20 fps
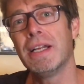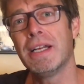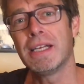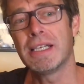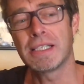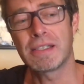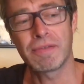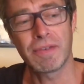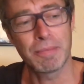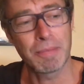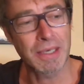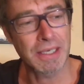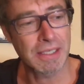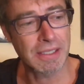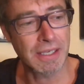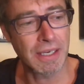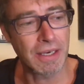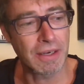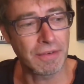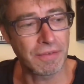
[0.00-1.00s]
As for
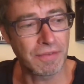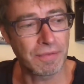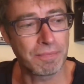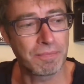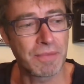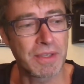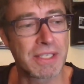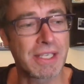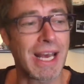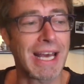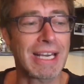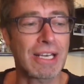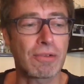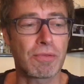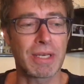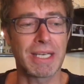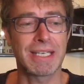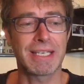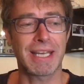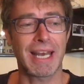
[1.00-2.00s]
myself,
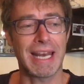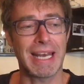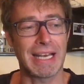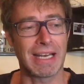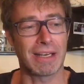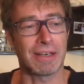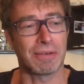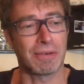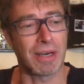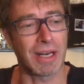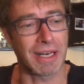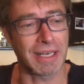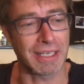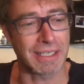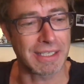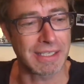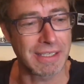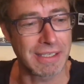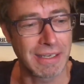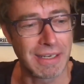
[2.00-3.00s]
Zachary Taylor
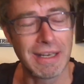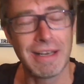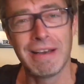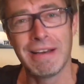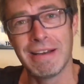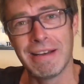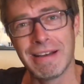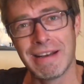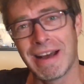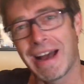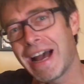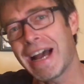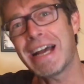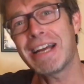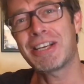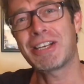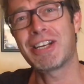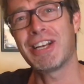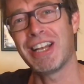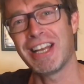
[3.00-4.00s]
writes,
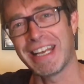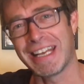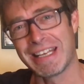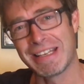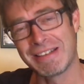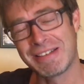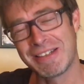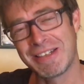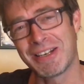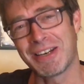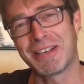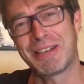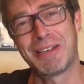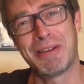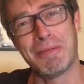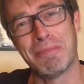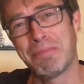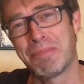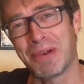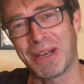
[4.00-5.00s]
Ashley, just
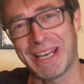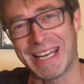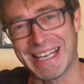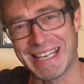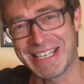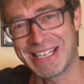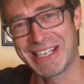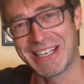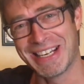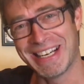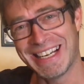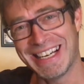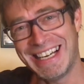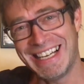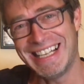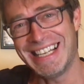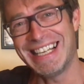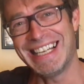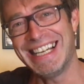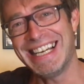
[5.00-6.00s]
a bitch.
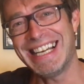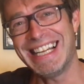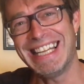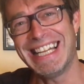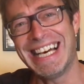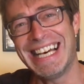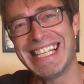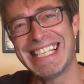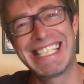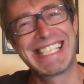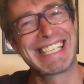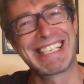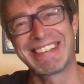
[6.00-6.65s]
That's